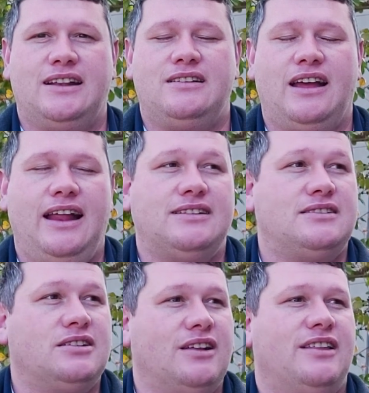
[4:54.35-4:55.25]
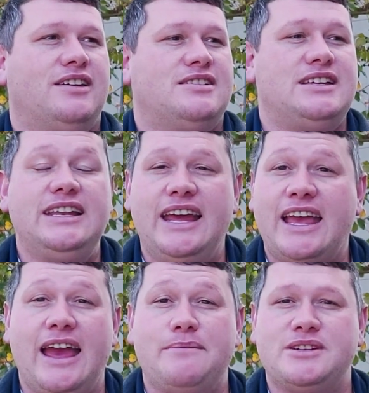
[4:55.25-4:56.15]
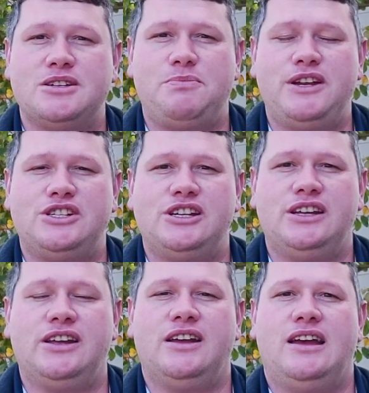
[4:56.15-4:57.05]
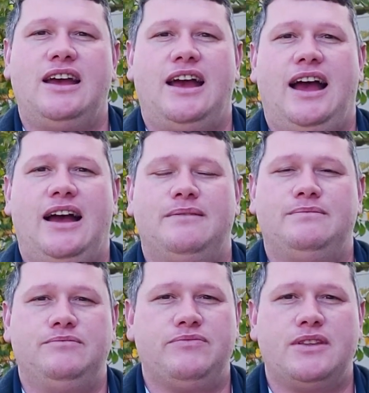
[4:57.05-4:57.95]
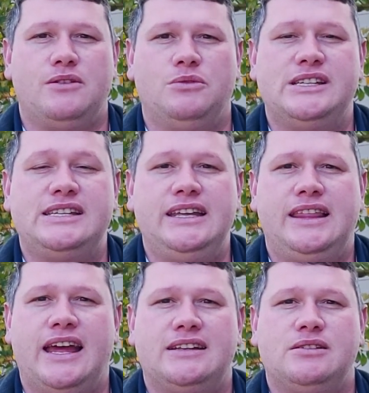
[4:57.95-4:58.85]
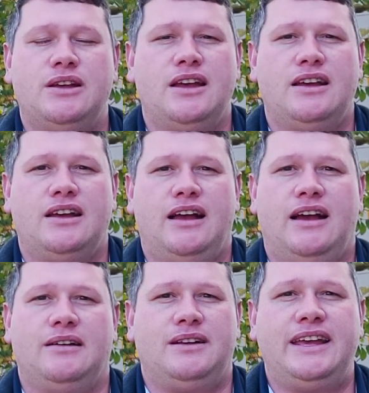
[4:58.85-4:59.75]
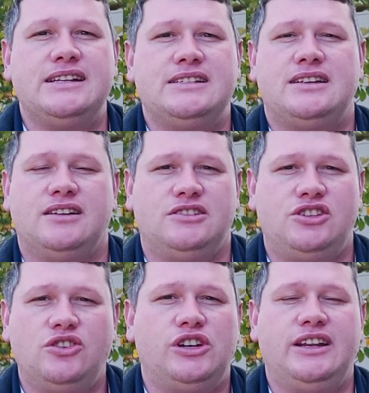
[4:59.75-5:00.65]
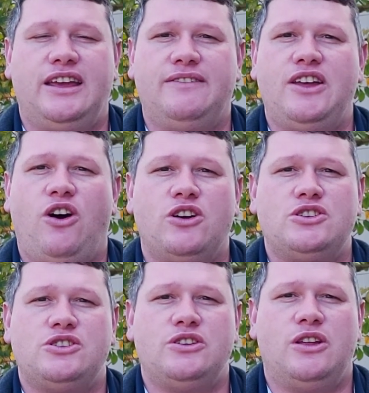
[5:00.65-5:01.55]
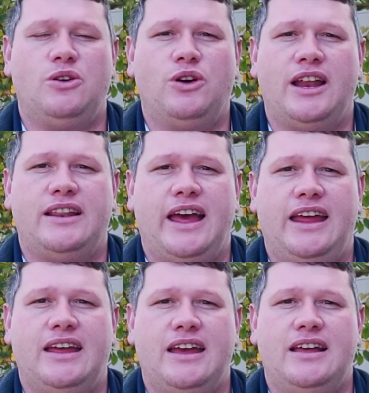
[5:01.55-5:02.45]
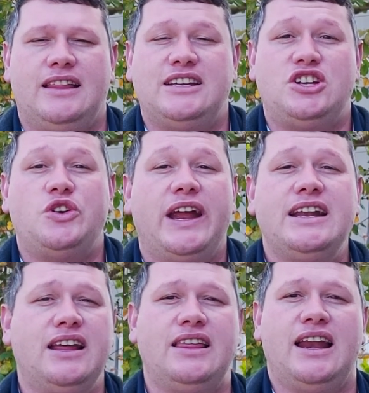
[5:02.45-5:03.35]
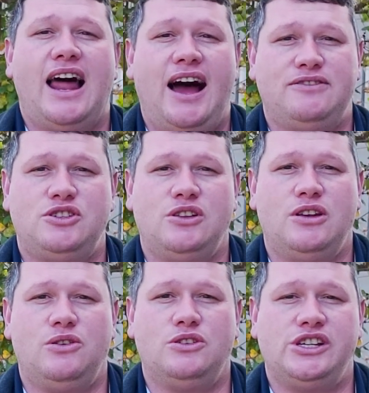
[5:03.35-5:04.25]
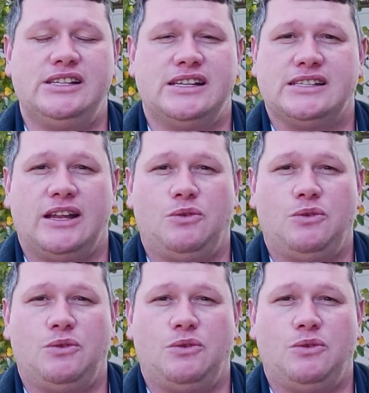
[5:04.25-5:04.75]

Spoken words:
At the senior camps especially, we see that kids children give their hearts to the Lord and they surrender their lives to the Lord Jesus.